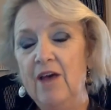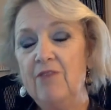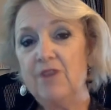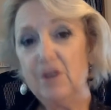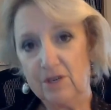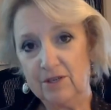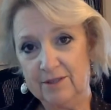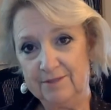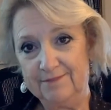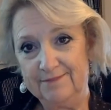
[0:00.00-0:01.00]
Third,
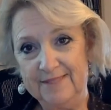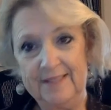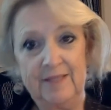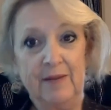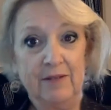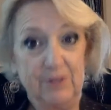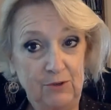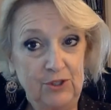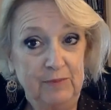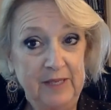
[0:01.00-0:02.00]
this is about
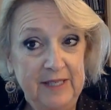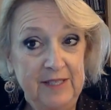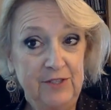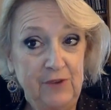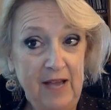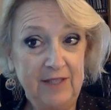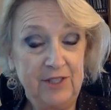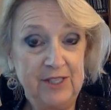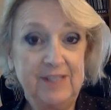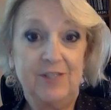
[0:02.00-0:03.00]
social media
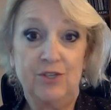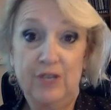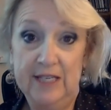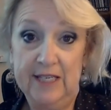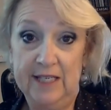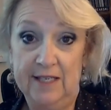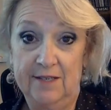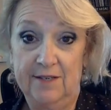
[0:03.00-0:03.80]
strategies that are key.